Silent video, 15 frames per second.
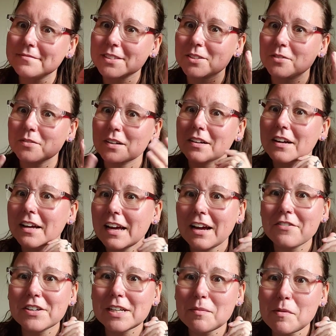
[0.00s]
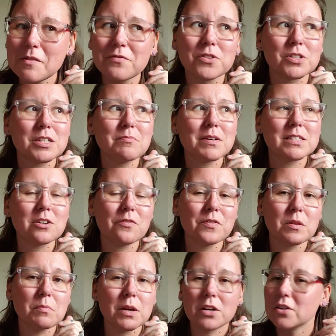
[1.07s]
so every time I've looked at myself in
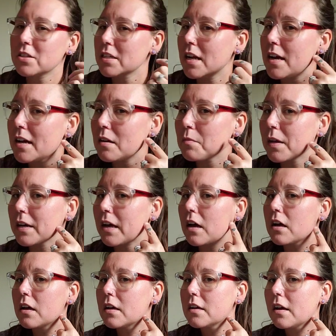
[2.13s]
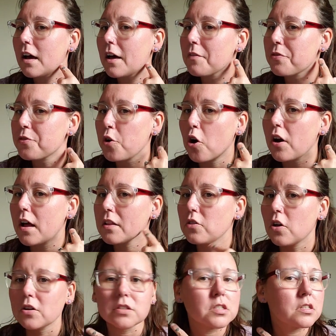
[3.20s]
the mirror today, I'm like, I thought I
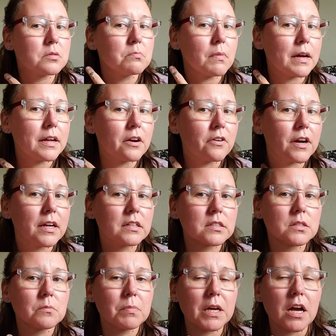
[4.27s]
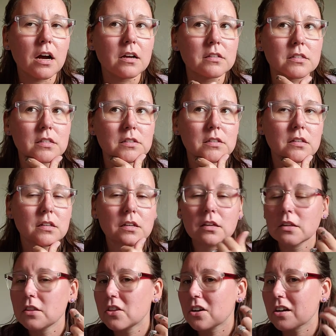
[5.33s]
lost my earrings because
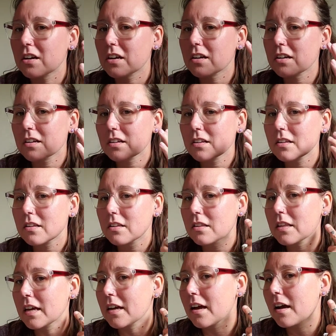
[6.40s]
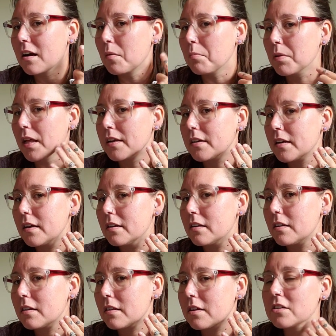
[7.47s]
they're they kind of blend in.
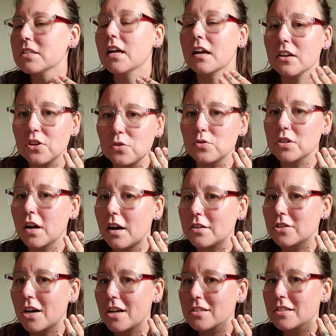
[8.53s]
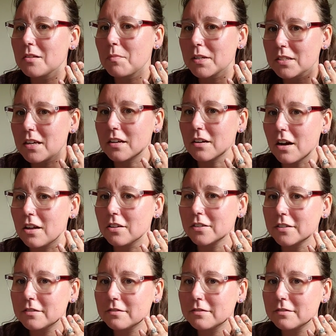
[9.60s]
There's not a huge contrast in my skin color.